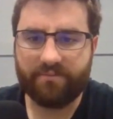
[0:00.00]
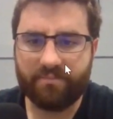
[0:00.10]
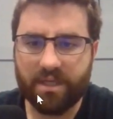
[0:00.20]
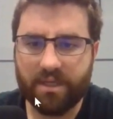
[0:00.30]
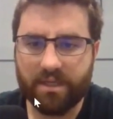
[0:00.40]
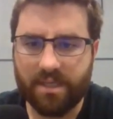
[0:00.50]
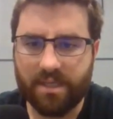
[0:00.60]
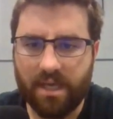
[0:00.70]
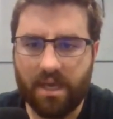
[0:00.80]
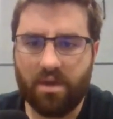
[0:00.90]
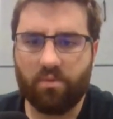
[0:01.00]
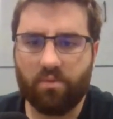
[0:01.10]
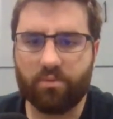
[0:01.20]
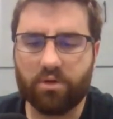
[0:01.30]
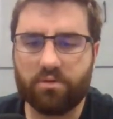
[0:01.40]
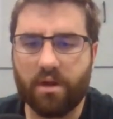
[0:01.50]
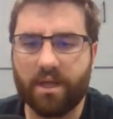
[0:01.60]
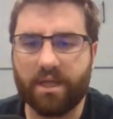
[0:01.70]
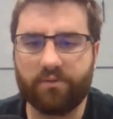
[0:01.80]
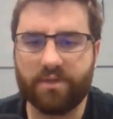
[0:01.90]
because 1 or more
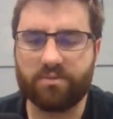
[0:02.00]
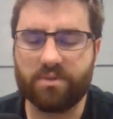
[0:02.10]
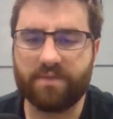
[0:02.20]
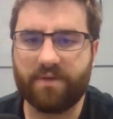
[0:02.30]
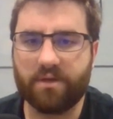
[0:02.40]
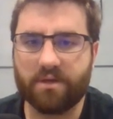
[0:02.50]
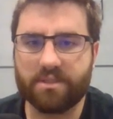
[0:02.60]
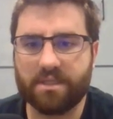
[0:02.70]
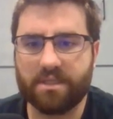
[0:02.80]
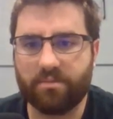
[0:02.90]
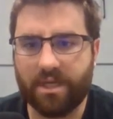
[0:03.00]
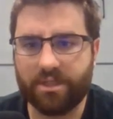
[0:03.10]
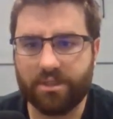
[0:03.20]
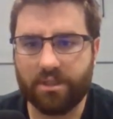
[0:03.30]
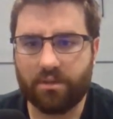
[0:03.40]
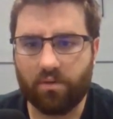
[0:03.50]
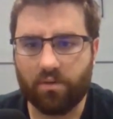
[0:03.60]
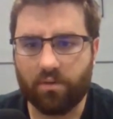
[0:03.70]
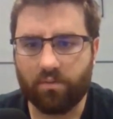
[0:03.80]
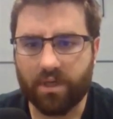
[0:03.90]
chronic illness with severe exacerbation,
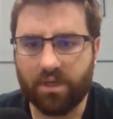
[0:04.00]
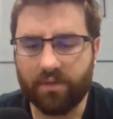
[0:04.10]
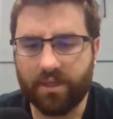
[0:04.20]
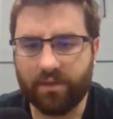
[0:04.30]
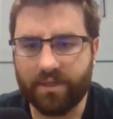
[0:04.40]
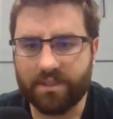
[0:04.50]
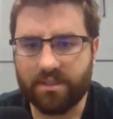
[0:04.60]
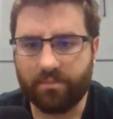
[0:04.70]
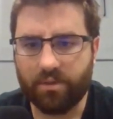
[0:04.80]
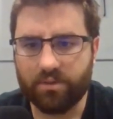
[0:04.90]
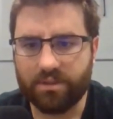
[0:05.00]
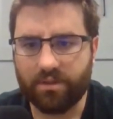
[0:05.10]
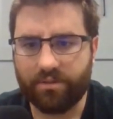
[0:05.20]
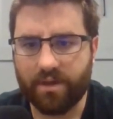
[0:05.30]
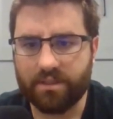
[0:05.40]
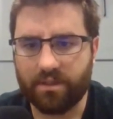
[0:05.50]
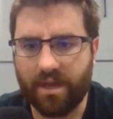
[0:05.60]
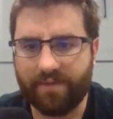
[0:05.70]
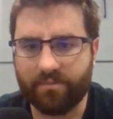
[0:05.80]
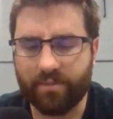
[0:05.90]
or 1 acute illness that poses a threat to
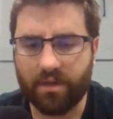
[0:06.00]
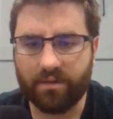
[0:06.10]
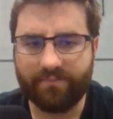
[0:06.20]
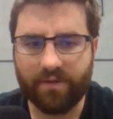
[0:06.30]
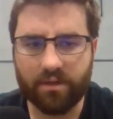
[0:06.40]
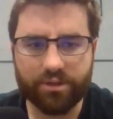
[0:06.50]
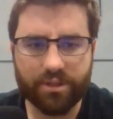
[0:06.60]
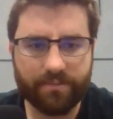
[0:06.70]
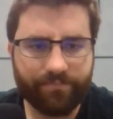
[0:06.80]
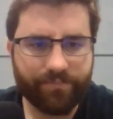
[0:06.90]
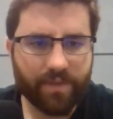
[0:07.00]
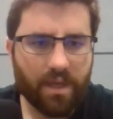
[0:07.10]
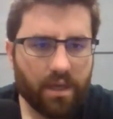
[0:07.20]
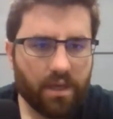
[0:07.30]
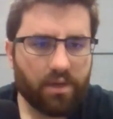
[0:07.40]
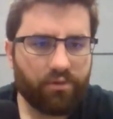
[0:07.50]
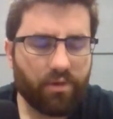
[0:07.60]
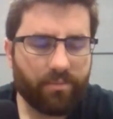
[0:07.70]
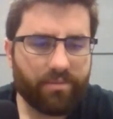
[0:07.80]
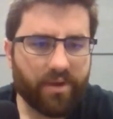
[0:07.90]
life or bodily function,
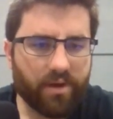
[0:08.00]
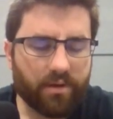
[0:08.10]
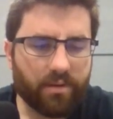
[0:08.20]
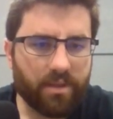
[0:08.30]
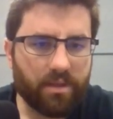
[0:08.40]
drug therapy